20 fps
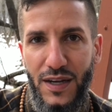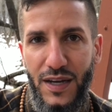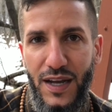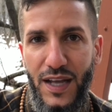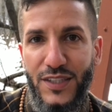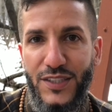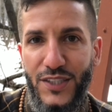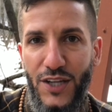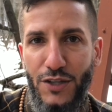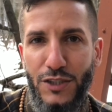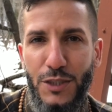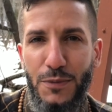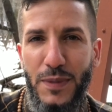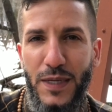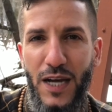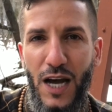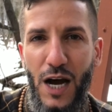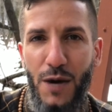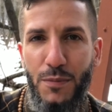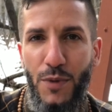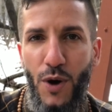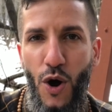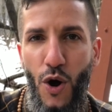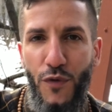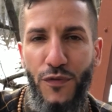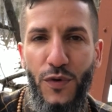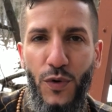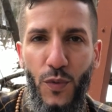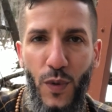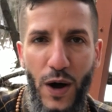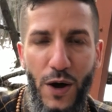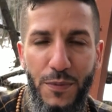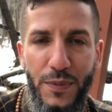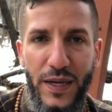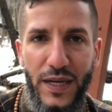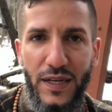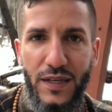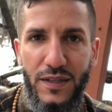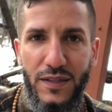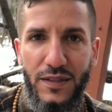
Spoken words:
can start to become overwhelming.